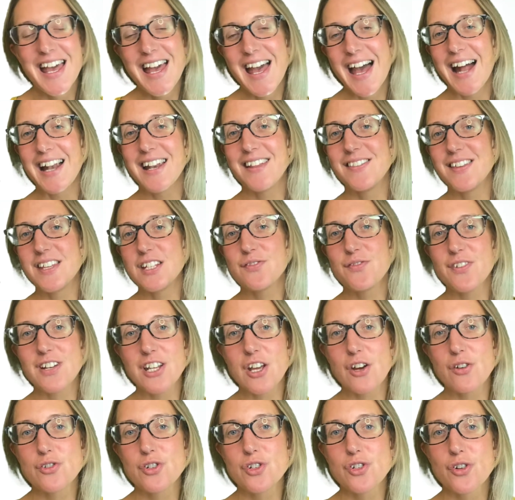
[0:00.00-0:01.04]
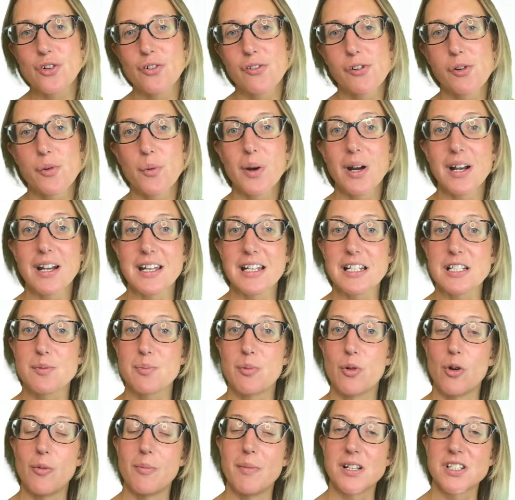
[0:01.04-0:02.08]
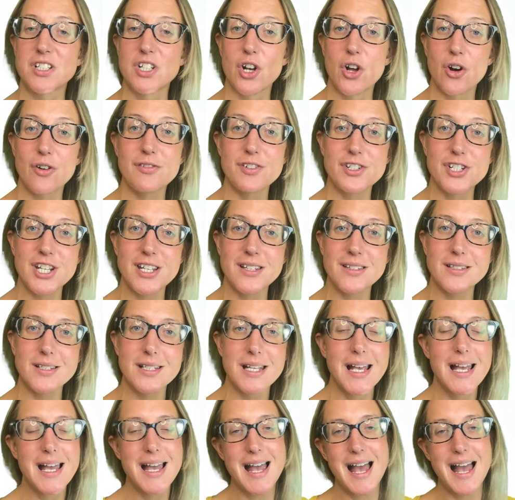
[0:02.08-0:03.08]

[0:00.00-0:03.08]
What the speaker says: and in this video tutorial, we're going to explore muscle origins